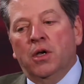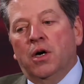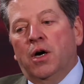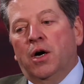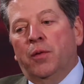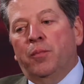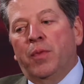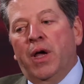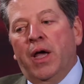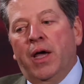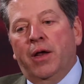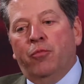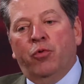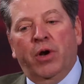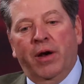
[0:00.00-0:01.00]

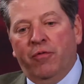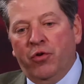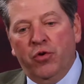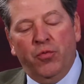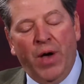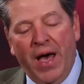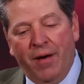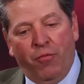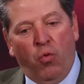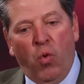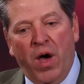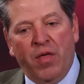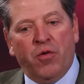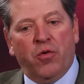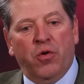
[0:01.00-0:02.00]
And whenever you have
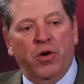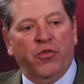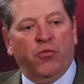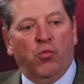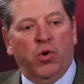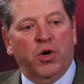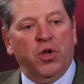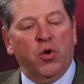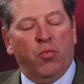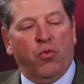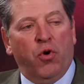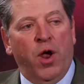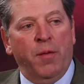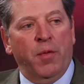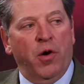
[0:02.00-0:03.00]
weather as one of your
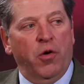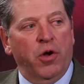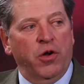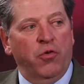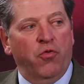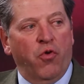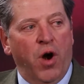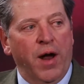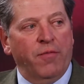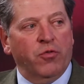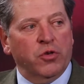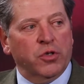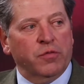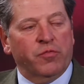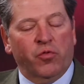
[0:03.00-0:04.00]
primary
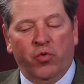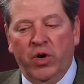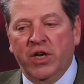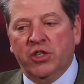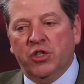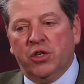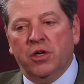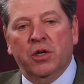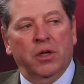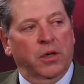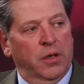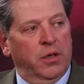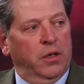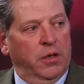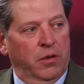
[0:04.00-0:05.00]
drivers of risk,
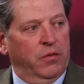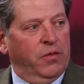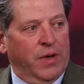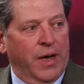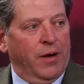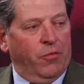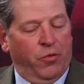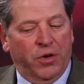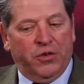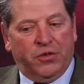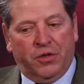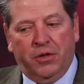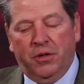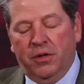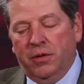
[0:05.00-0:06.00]
you've got
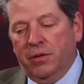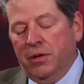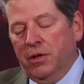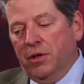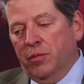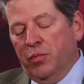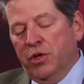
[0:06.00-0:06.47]
risk in the